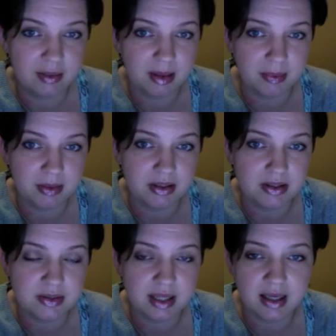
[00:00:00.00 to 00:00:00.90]
I'm happy to
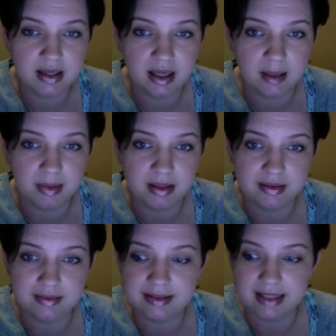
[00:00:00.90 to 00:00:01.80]
do that. Happy
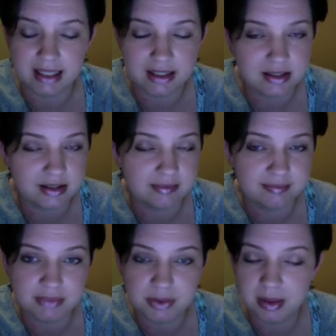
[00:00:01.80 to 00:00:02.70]
to connect
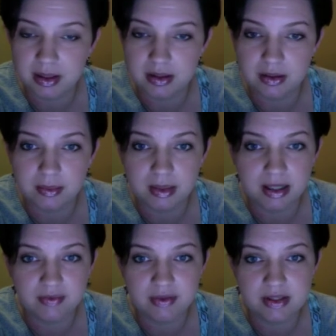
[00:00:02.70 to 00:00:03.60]
on Twitter or
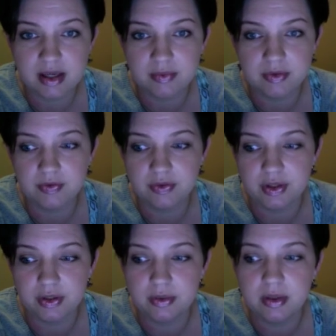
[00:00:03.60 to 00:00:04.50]
whatever is helpful for
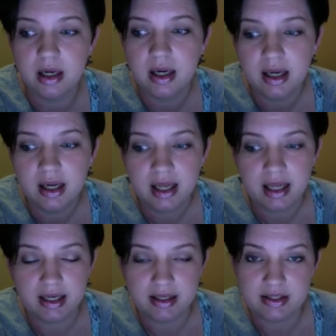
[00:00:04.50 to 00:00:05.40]
you
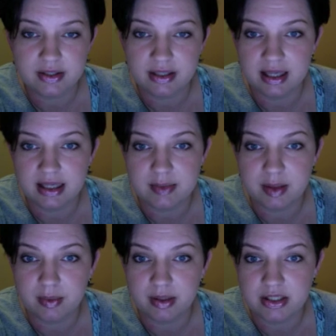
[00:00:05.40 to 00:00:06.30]
and answer any last
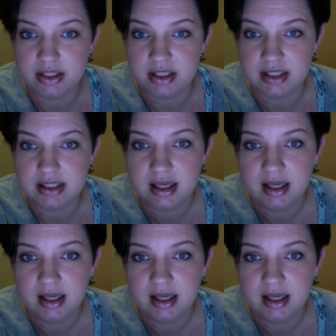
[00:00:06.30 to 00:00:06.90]
minute questions.